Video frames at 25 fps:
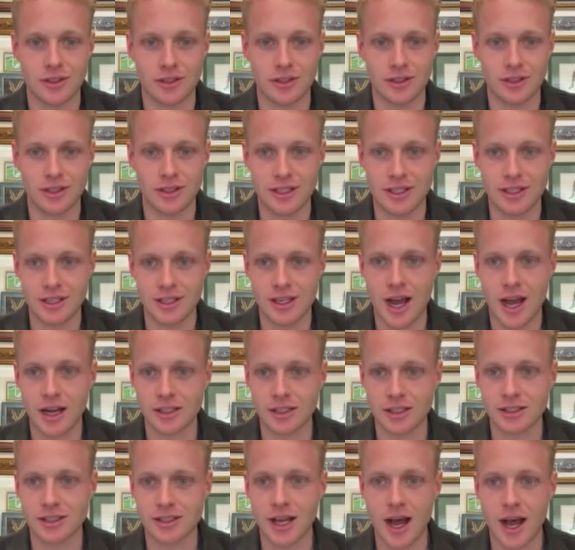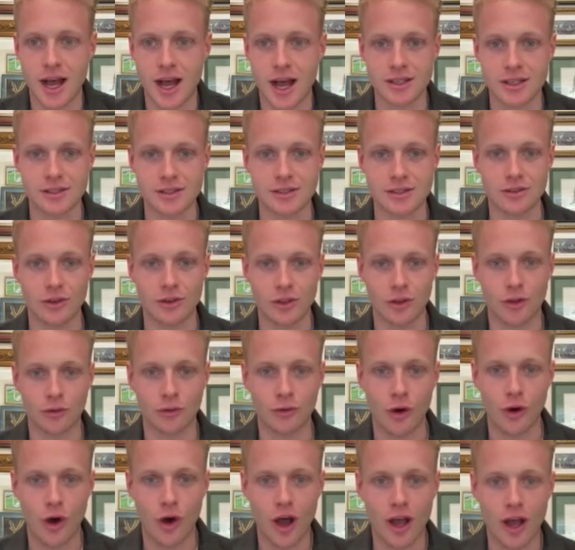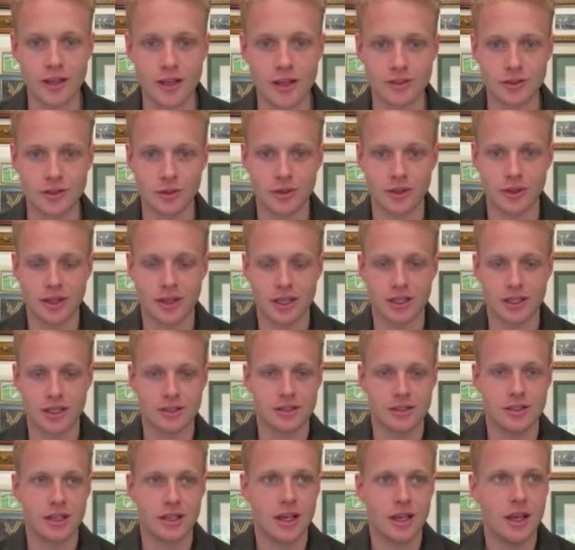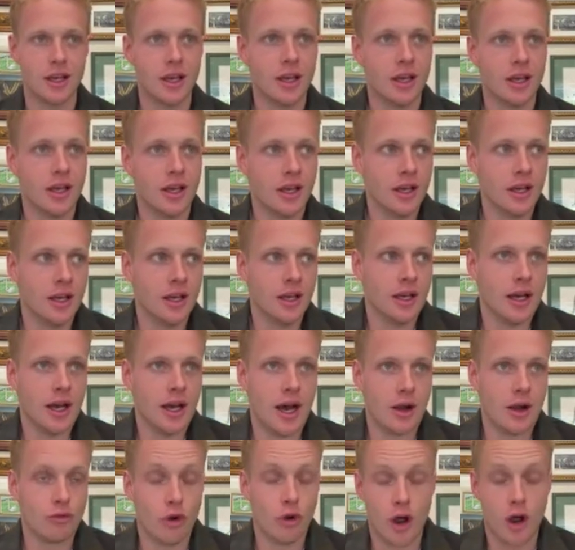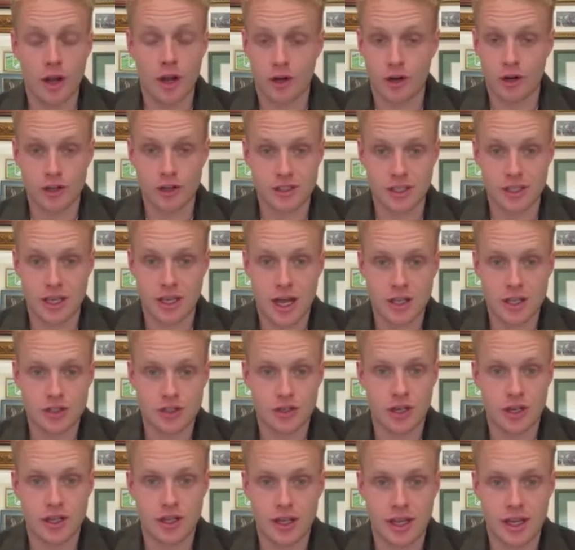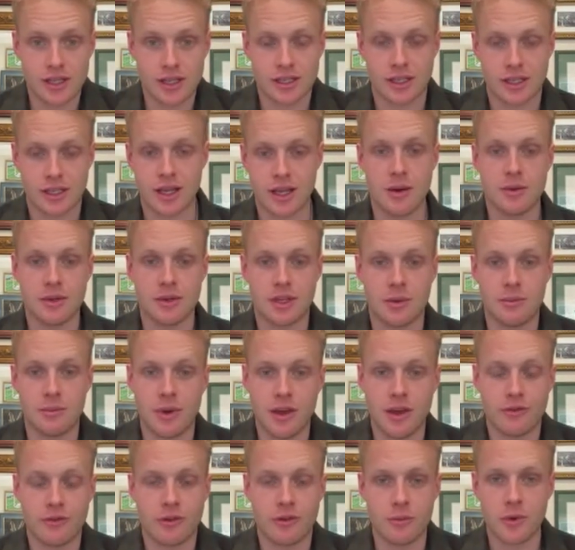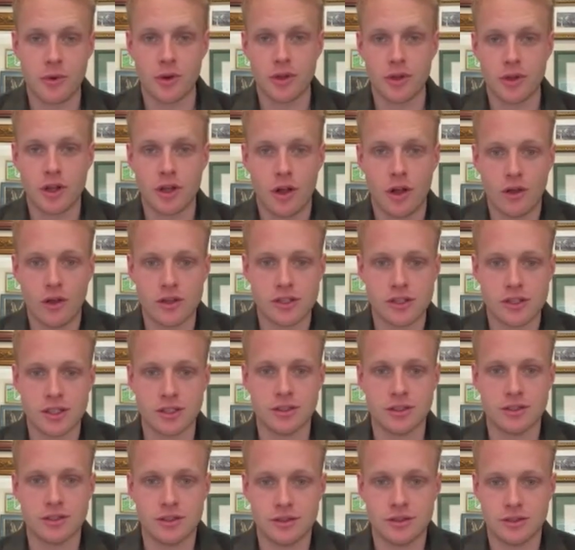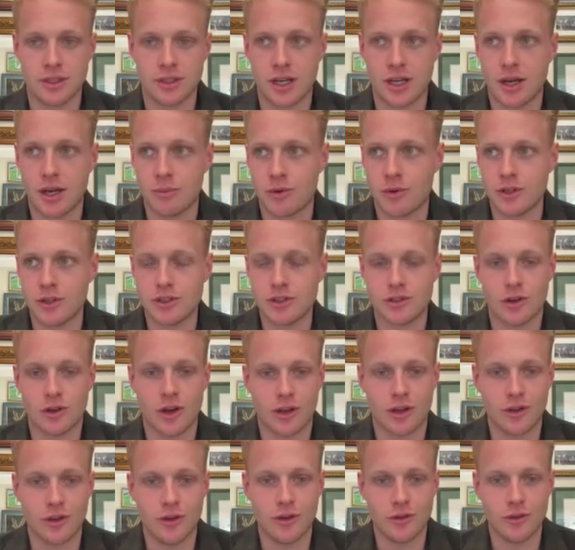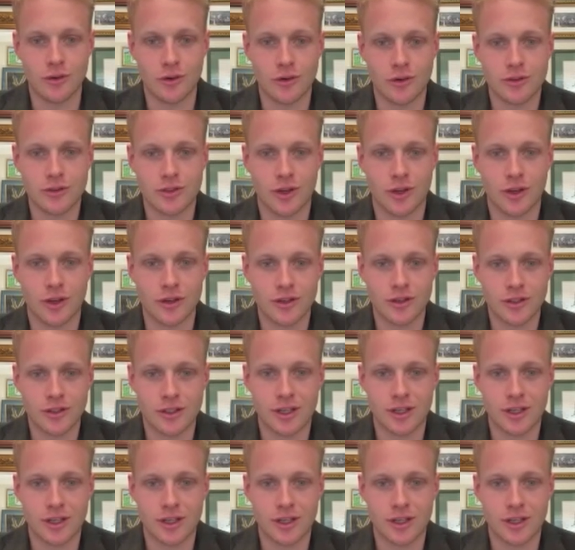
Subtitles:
young stars on the rise doing things right across the country and they get to come and compete for $1 million and Prince Tycoon also